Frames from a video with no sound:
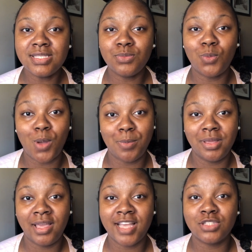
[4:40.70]
woman
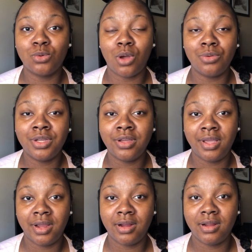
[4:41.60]
has grown her
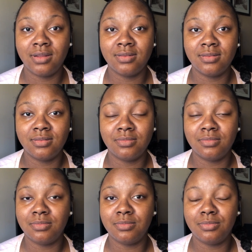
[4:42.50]
hair
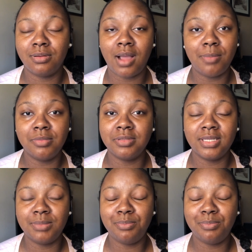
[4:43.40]
probably